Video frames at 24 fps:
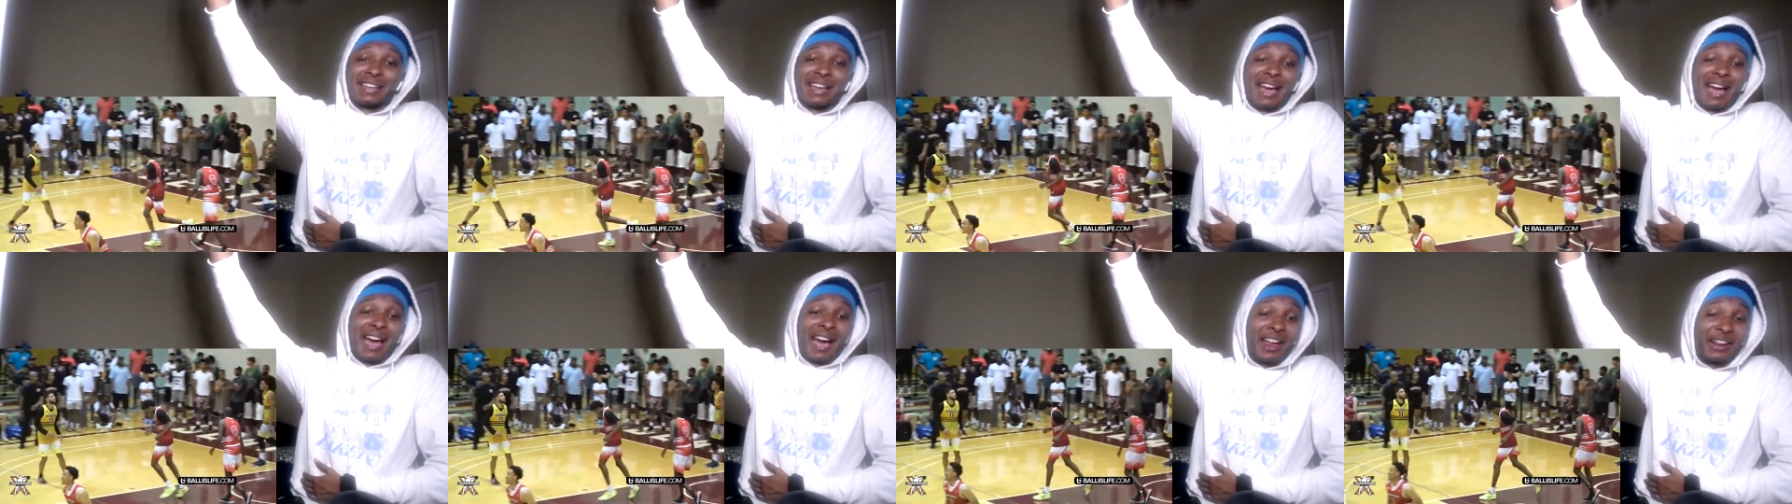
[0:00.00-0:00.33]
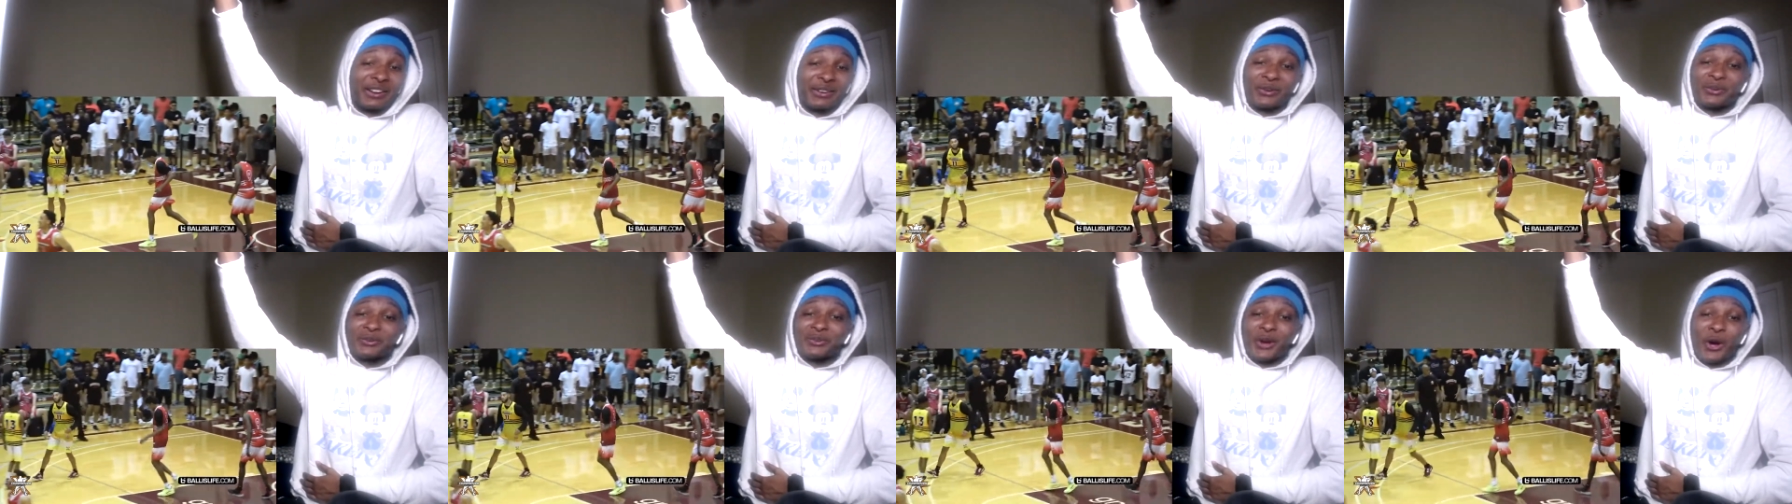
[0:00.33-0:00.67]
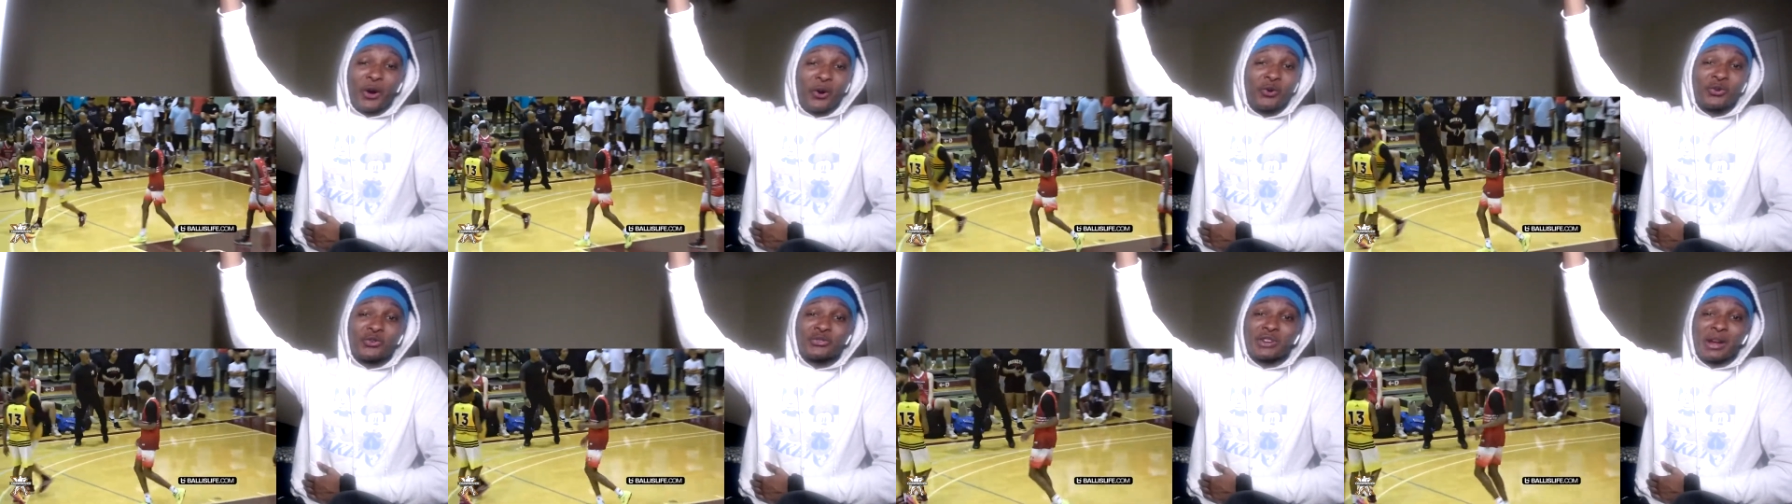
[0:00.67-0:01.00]
I don't
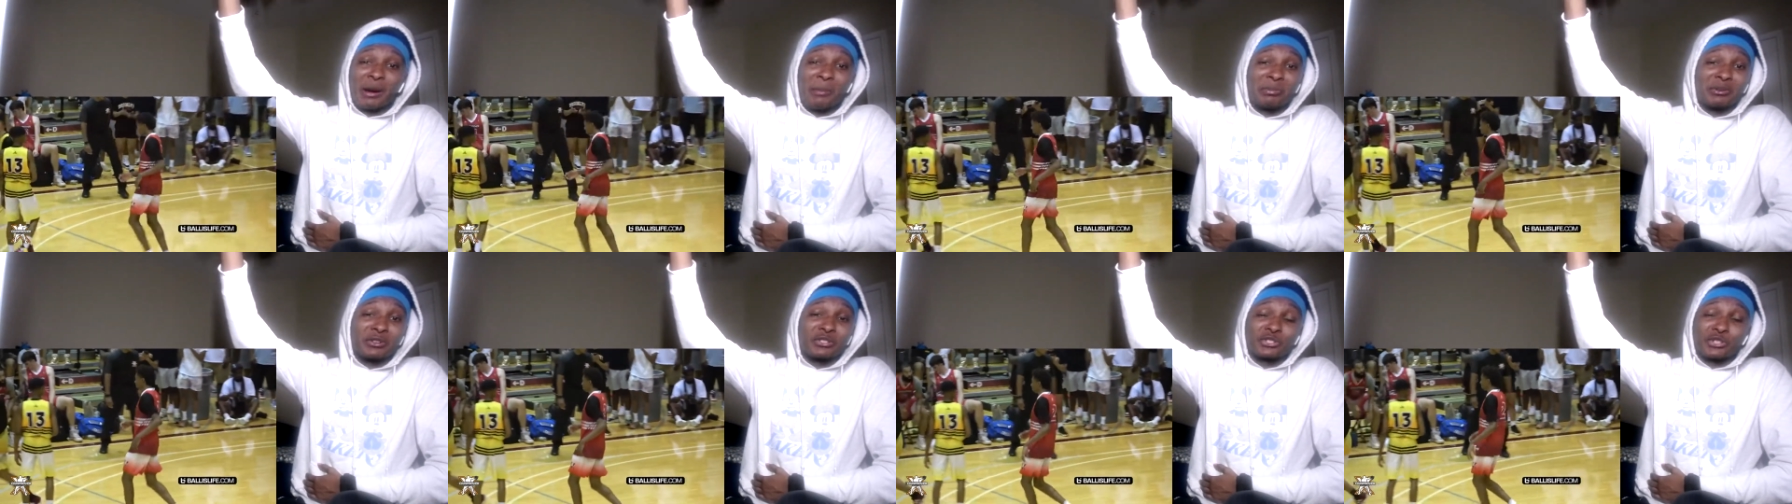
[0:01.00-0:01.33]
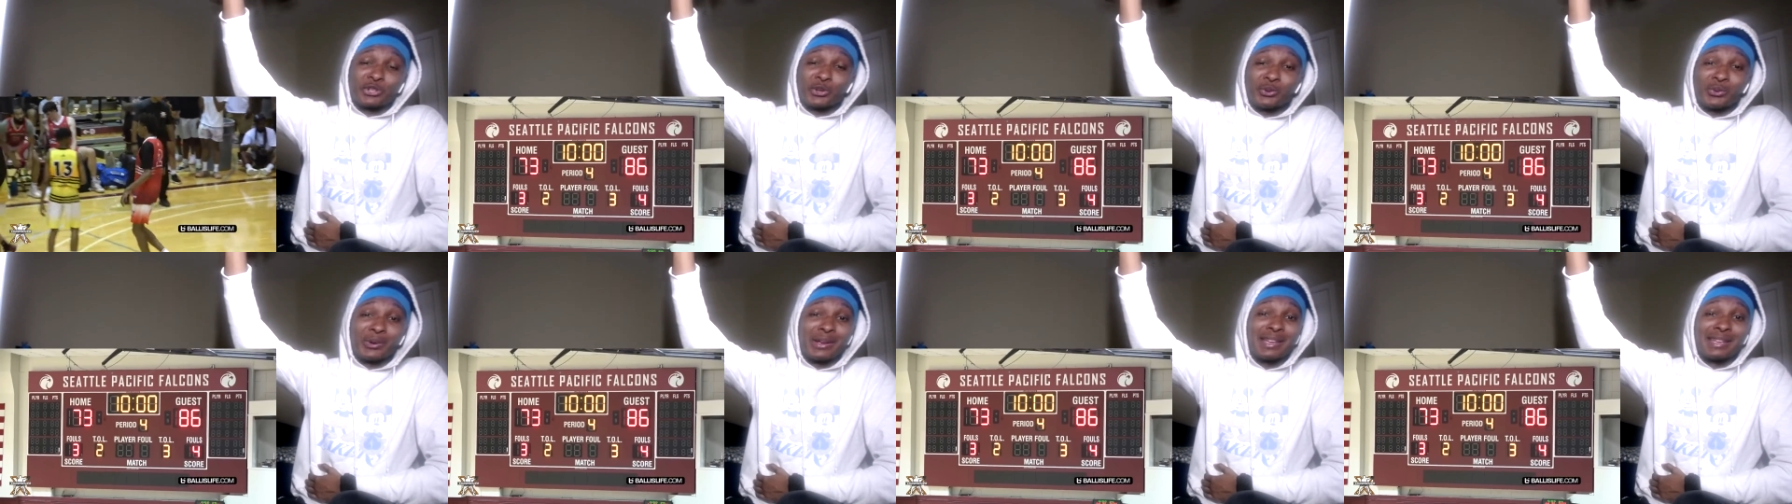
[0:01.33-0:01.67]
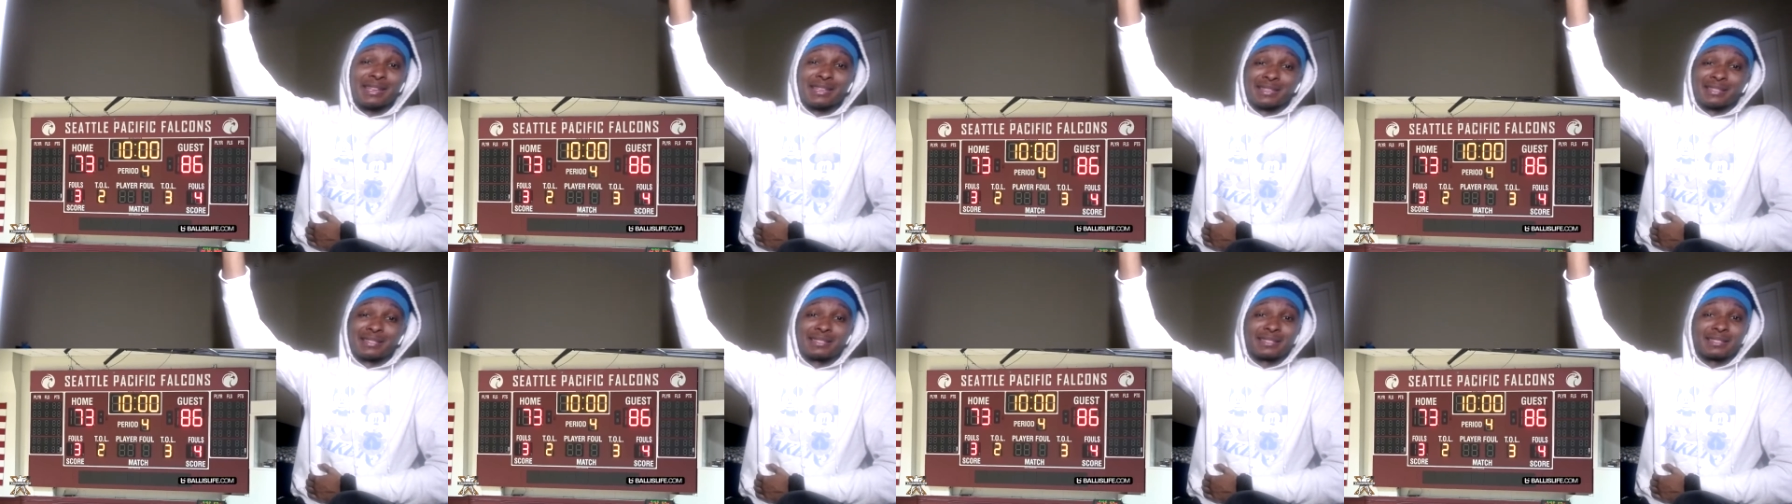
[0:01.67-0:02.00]
know who number two
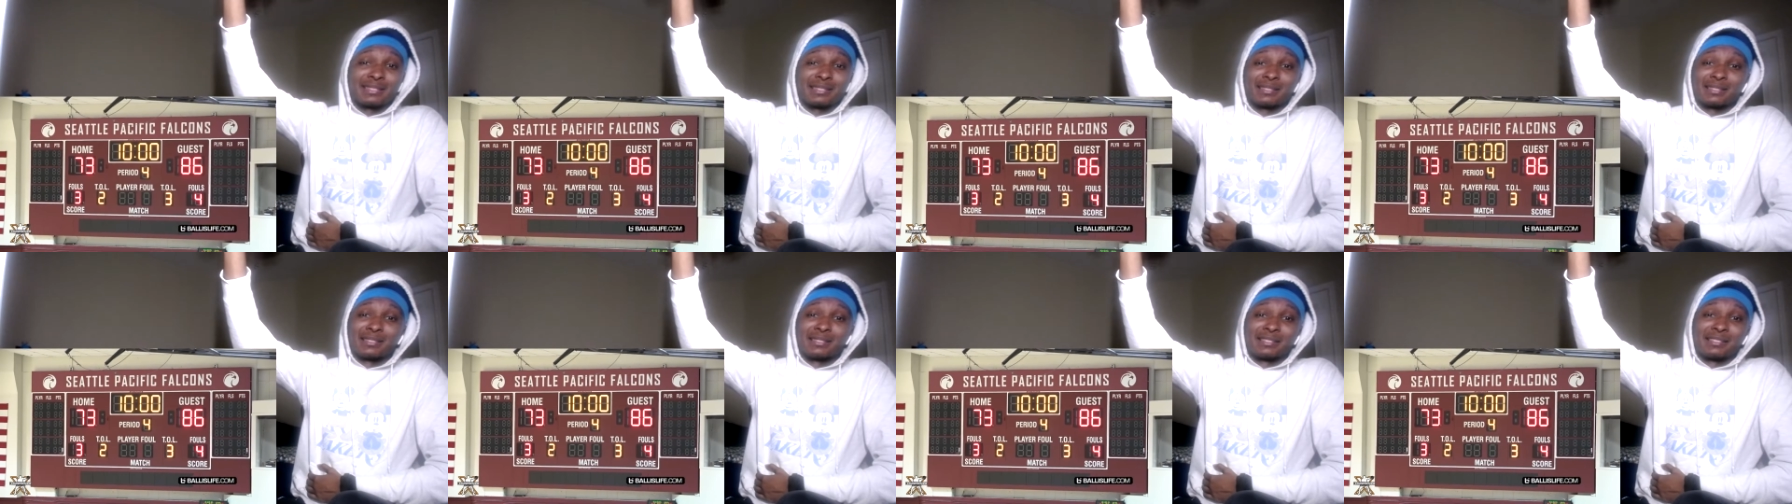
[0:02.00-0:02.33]
is,